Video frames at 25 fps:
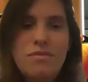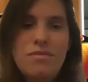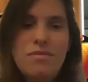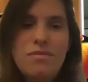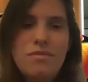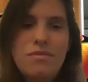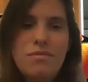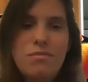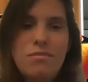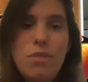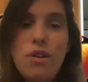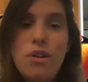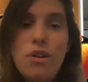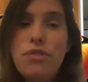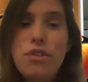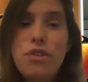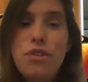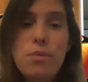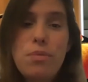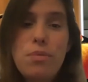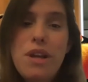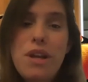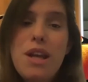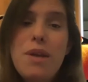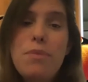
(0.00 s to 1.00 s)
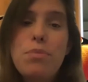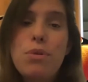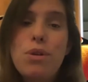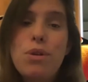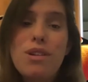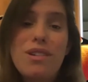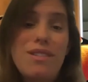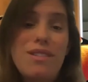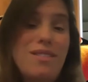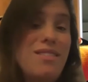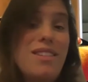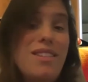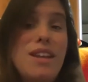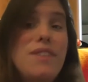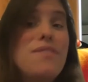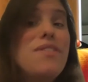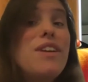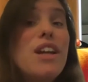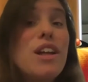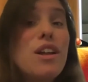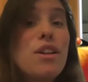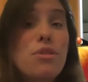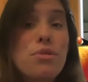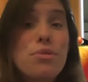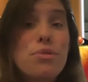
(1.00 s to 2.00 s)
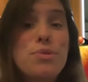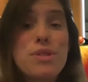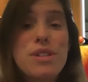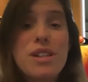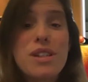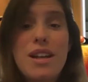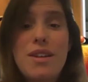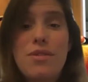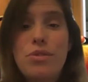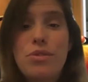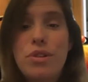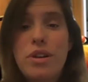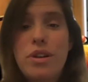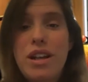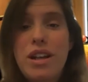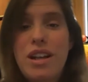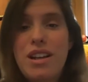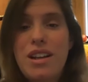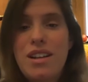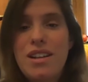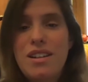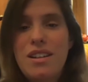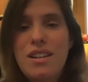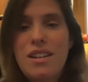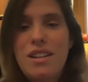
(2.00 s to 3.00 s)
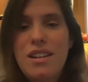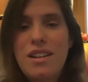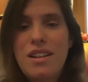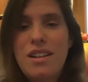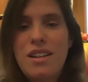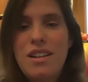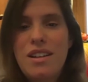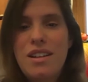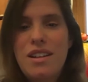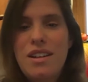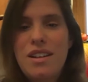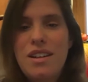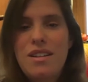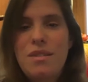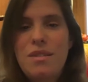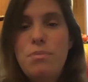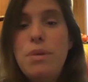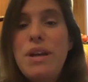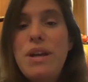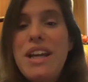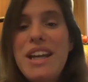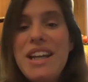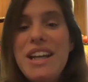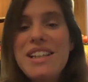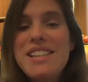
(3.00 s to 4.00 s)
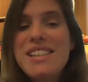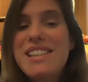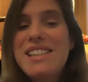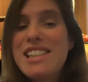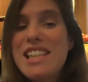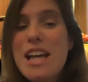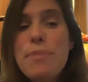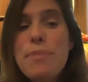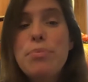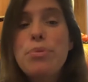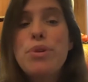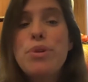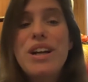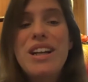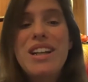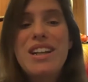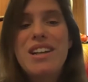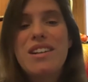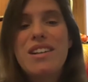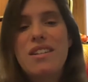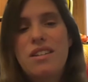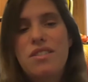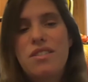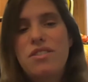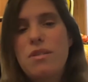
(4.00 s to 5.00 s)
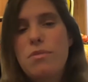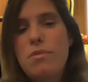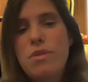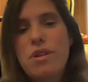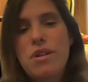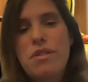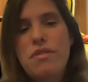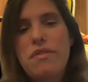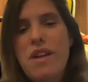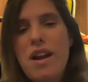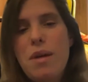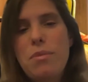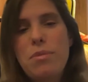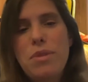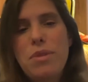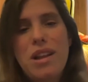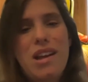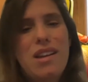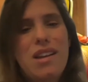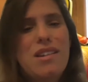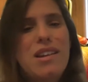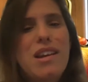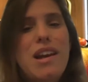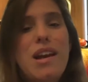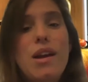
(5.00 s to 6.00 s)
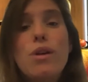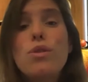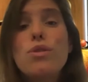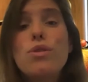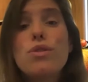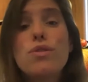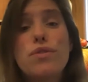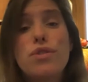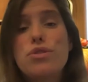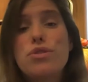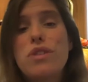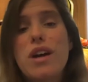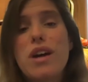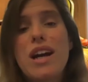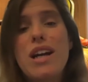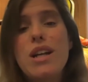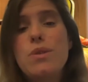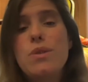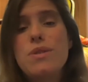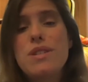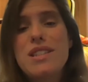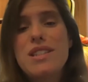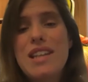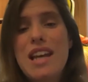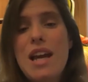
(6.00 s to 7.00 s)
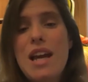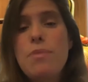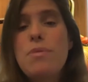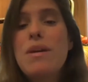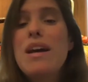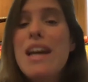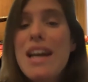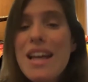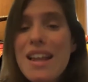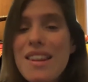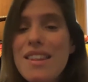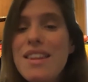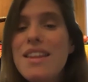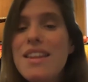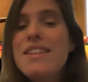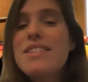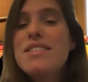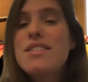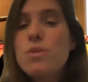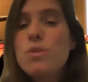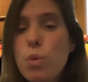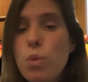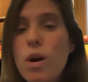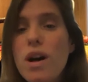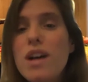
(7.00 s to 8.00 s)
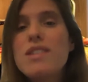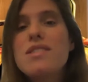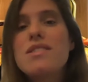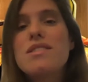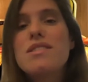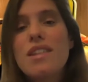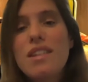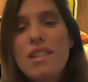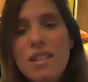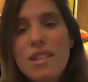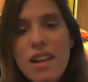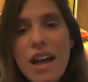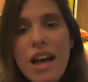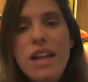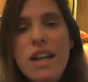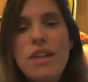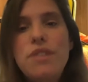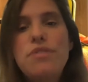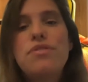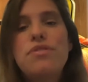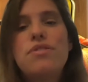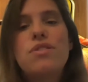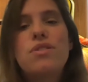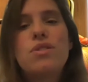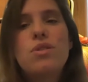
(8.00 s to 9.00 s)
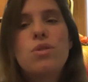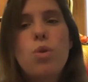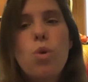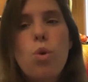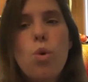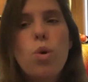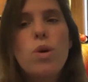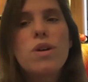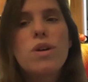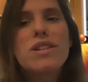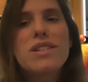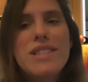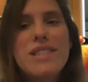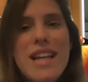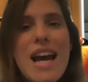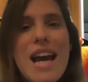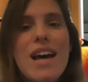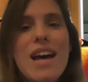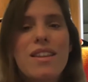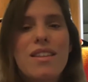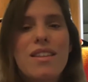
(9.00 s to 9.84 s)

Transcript: But for the people living through slavery, being separated from their family and killed for trying to escape, this was life or death.